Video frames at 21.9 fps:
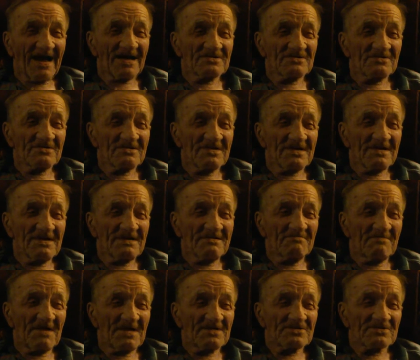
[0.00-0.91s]
I was only
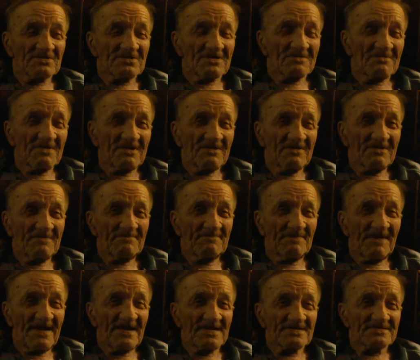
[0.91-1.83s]
8 months old when he
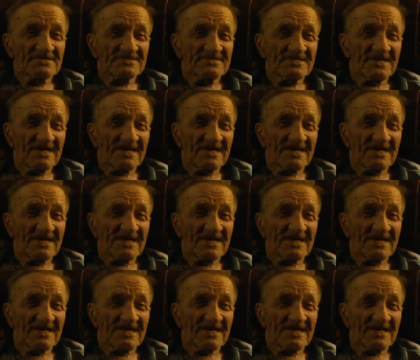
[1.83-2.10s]
passed.